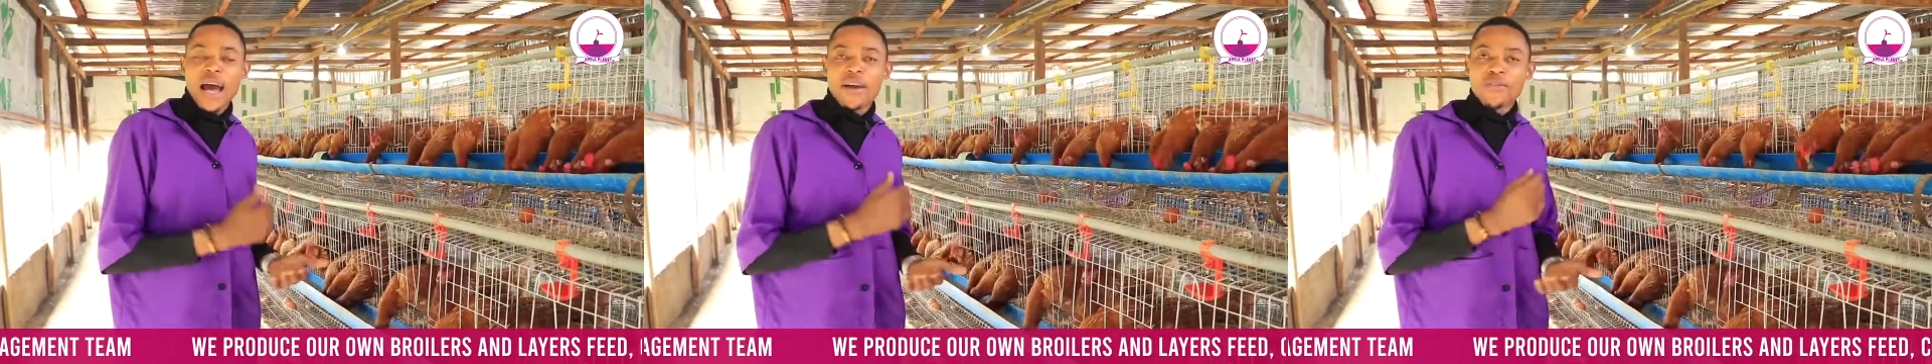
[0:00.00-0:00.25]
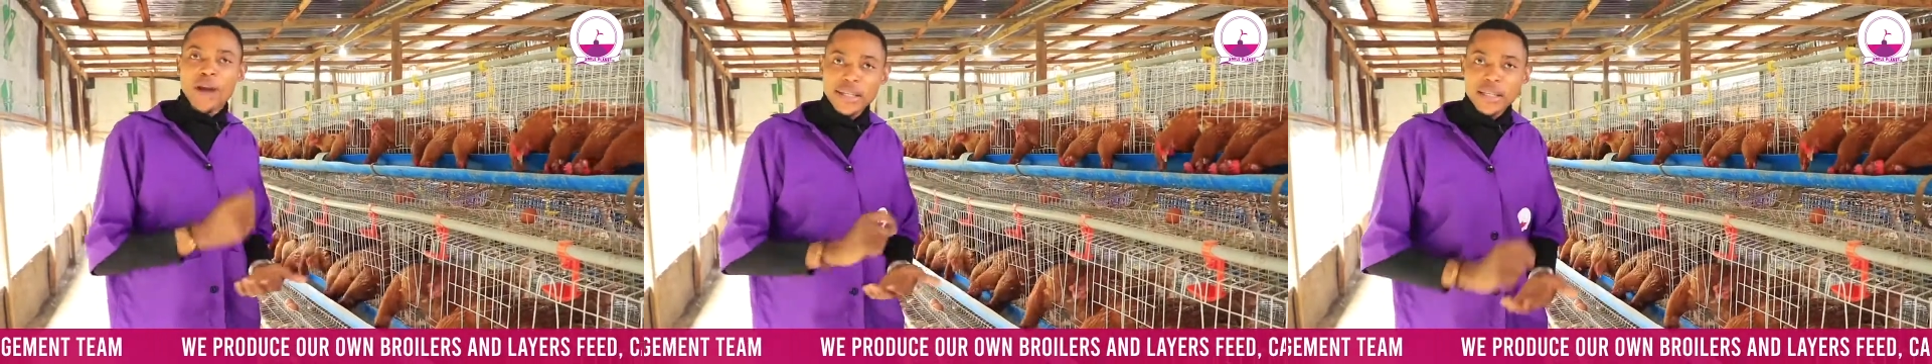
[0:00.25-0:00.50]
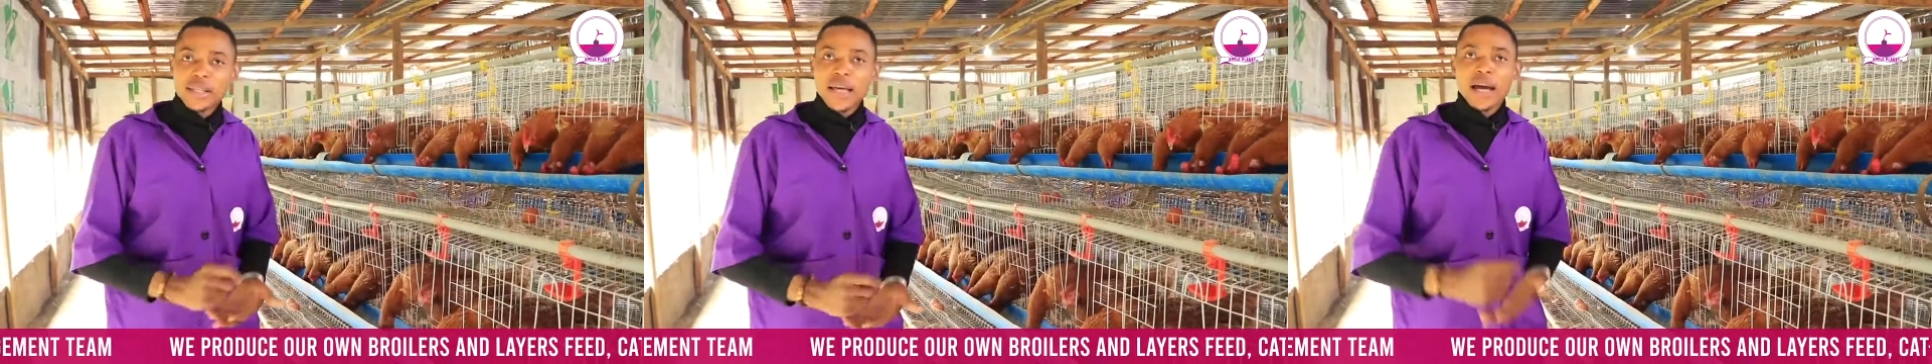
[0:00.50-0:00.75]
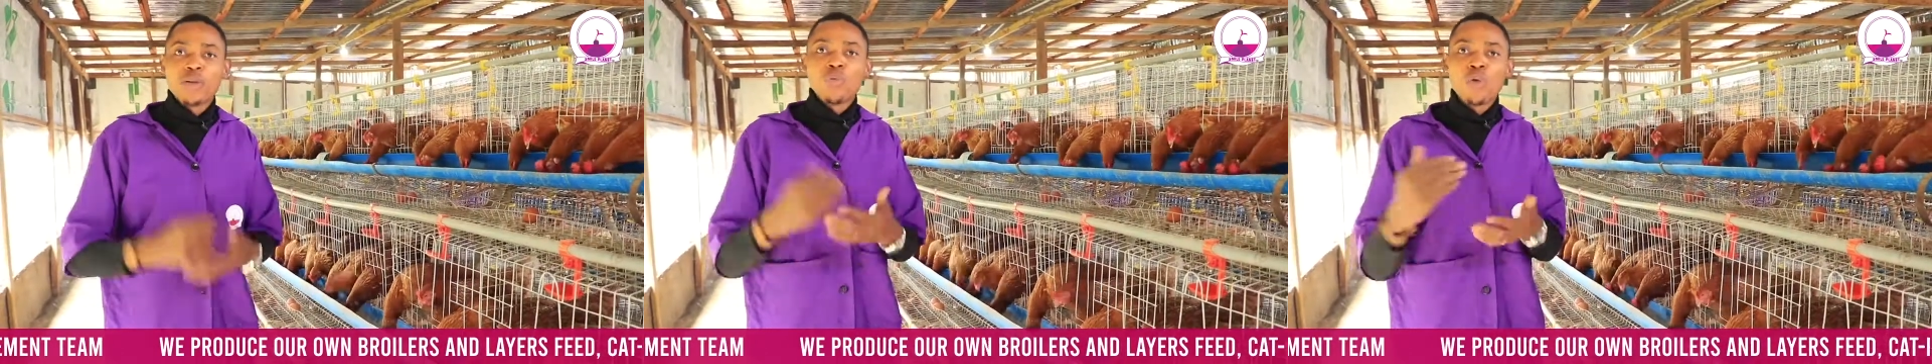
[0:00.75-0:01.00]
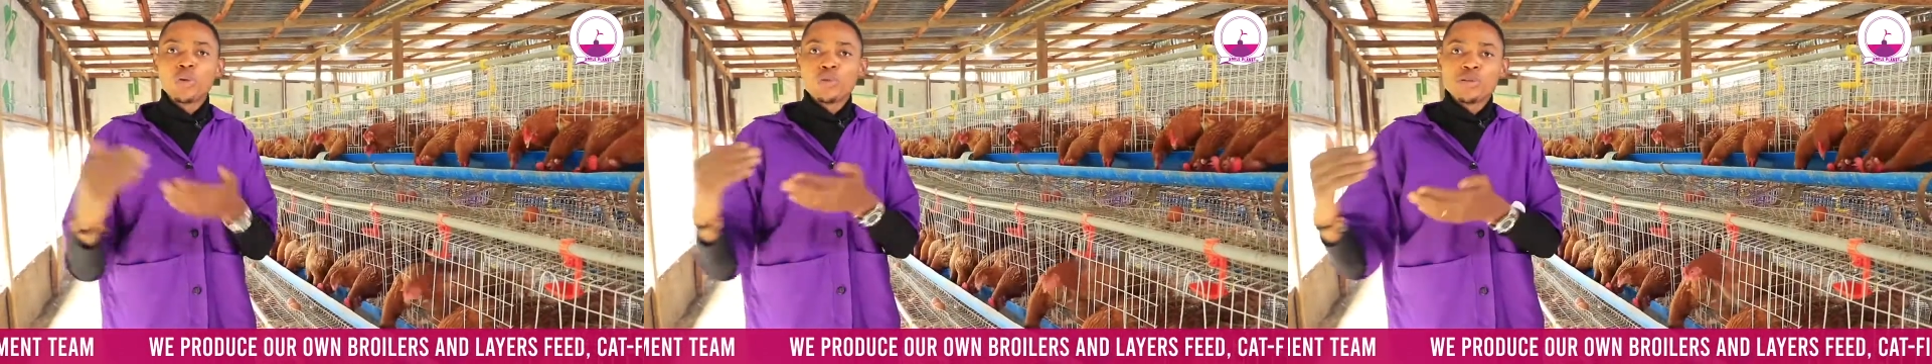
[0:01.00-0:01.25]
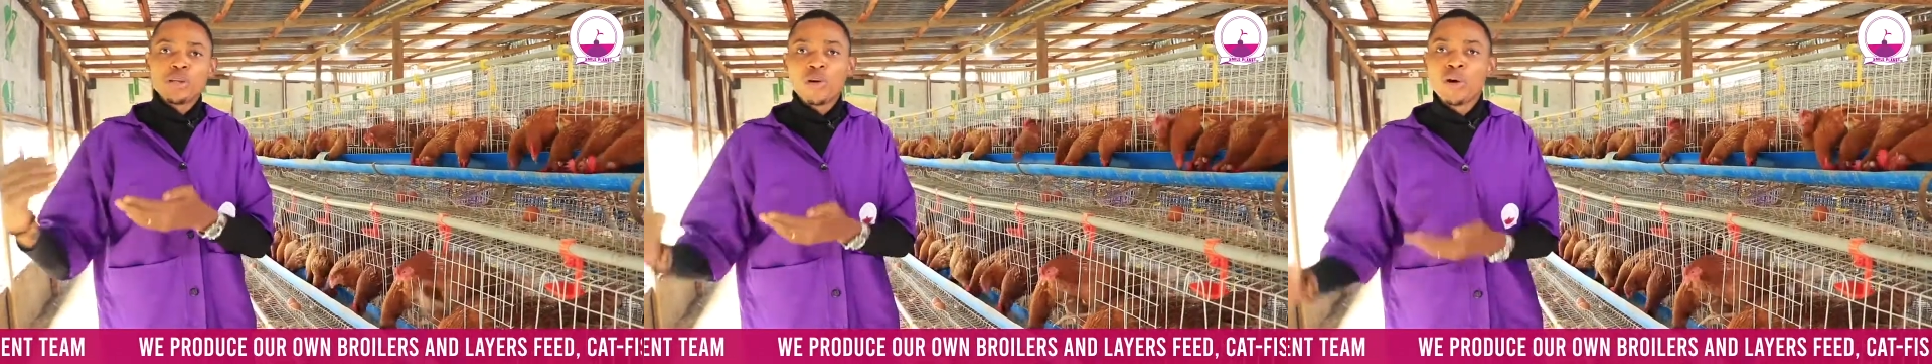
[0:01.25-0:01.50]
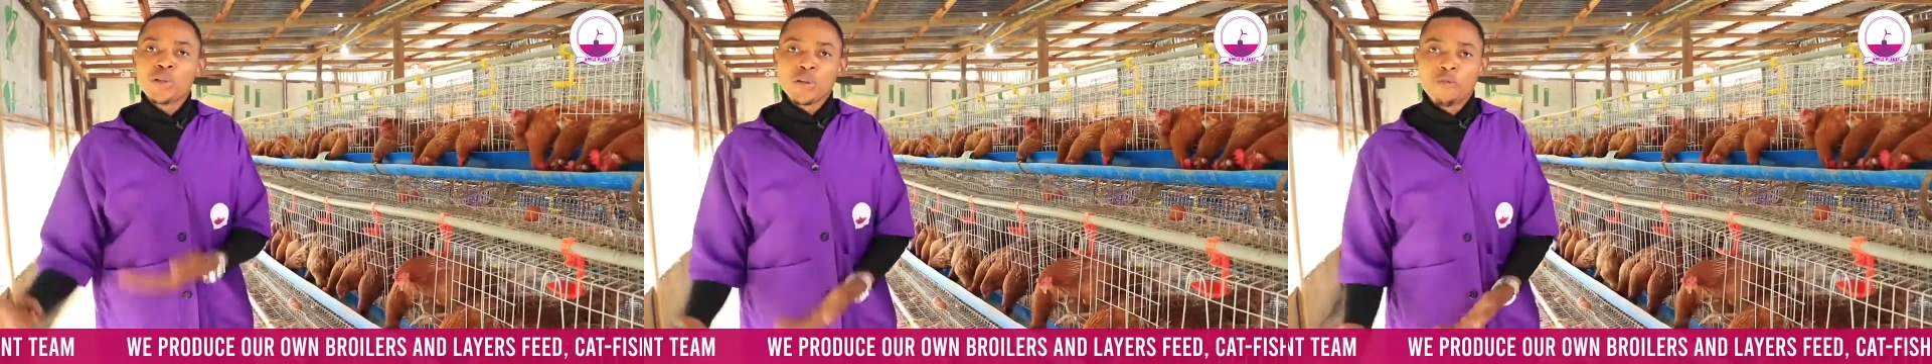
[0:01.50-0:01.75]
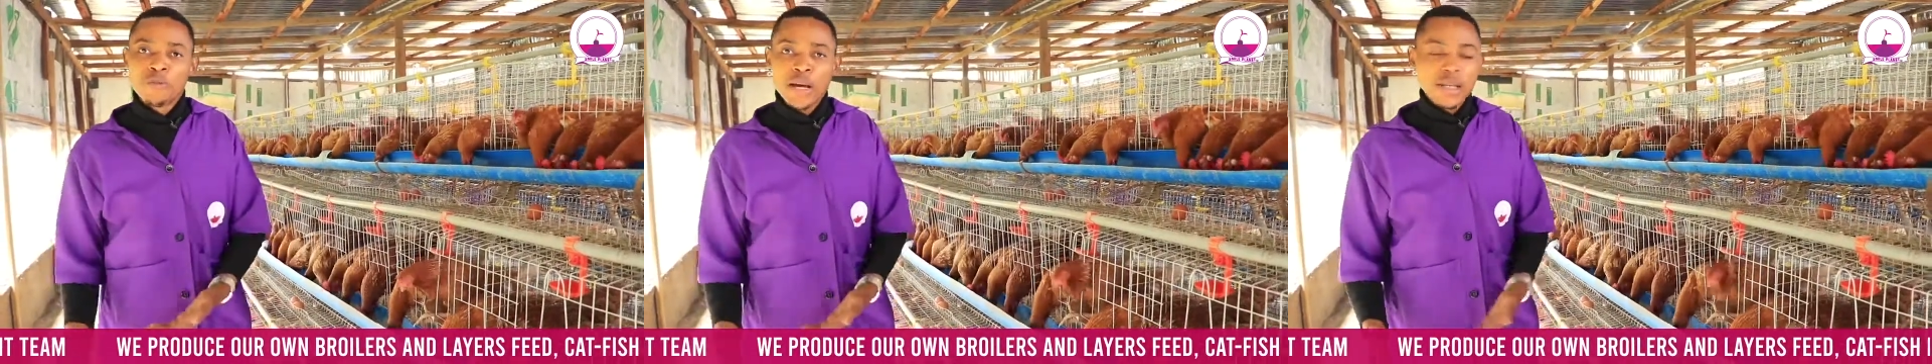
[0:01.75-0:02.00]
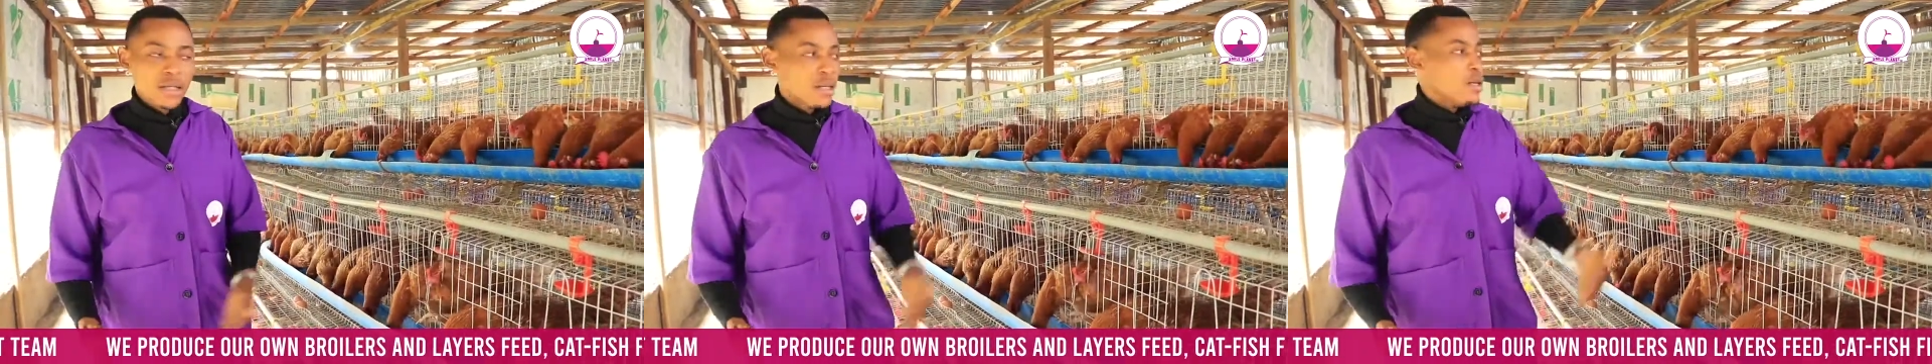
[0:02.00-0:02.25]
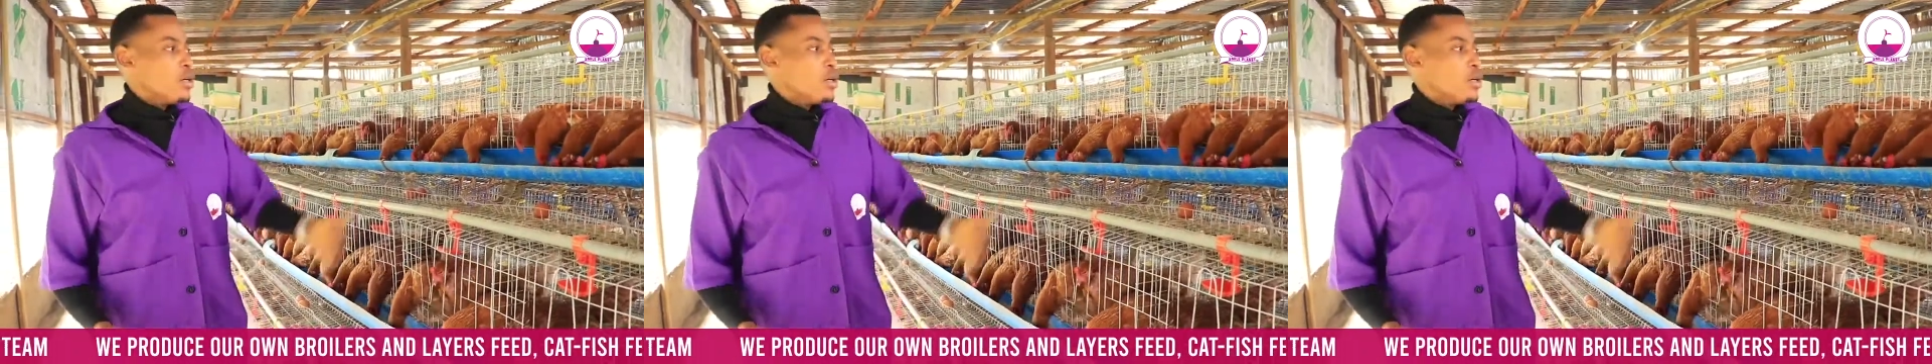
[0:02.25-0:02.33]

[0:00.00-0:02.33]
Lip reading: write it down. What was the cause of death?